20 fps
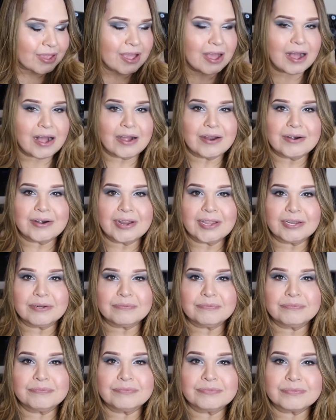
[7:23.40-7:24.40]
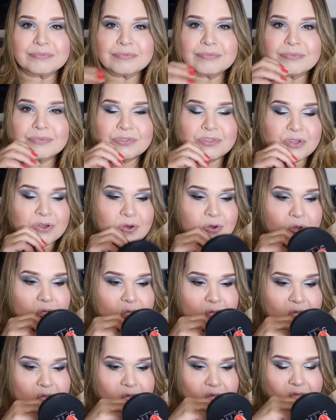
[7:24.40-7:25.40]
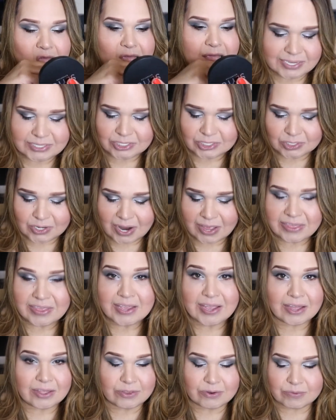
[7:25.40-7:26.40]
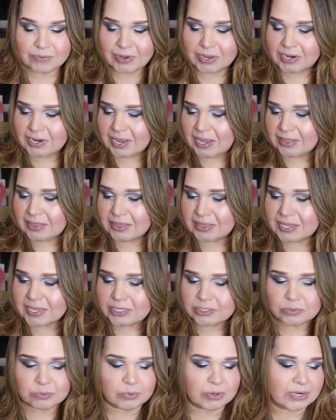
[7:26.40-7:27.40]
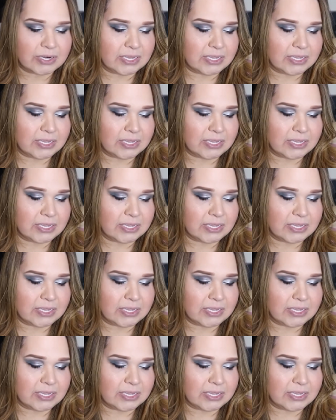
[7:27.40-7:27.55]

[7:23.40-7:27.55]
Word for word: All right, so let's try the other one. And this one